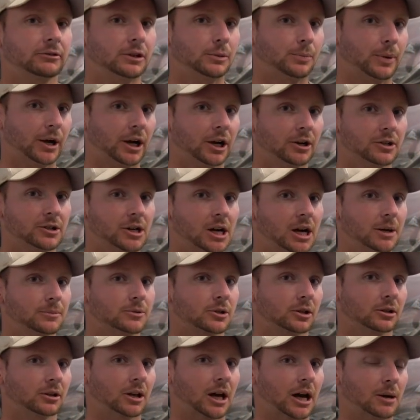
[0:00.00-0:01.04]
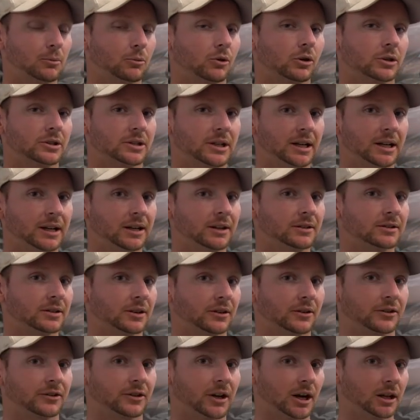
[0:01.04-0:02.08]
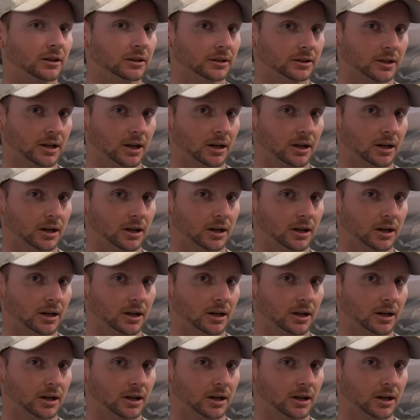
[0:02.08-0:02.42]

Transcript: repair jobs are a lot more tedious than solid